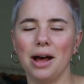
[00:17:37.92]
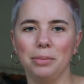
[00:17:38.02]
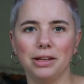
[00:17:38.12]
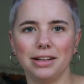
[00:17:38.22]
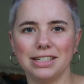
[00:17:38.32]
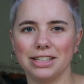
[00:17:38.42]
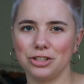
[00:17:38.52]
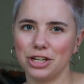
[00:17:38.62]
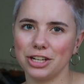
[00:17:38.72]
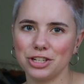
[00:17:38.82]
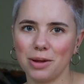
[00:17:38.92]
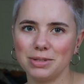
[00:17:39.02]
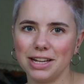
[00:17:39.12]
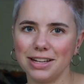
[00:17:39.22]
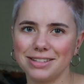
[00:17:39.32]
Amelia did their chicken shop
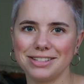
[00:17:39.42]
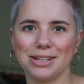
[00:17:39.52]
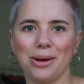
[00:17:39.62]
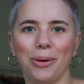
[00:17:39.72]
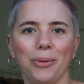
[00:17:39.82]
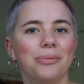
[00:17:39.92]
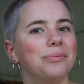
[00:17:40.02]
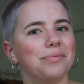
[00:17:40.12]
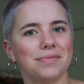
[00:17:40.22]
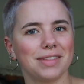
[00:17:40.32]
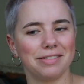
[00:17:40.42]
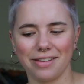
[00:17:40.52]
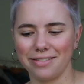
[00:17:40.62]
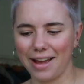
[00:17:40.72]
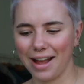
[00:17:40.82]
date, so
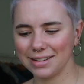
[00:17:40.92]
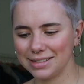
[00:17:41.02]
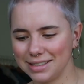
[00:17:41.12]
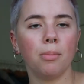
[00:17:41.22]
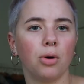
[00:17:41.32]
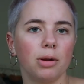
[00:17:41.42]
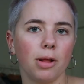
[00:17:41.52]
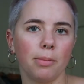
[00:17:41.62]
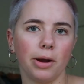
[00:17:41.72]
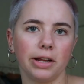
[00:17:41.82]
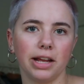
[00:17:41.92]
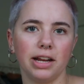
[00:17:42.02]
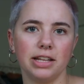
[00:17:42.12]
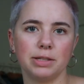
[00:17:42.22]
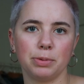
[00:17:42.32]
fun fact. Portobello
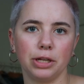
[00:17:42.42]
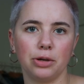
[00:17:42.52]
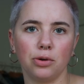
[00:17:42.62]
Market is pretty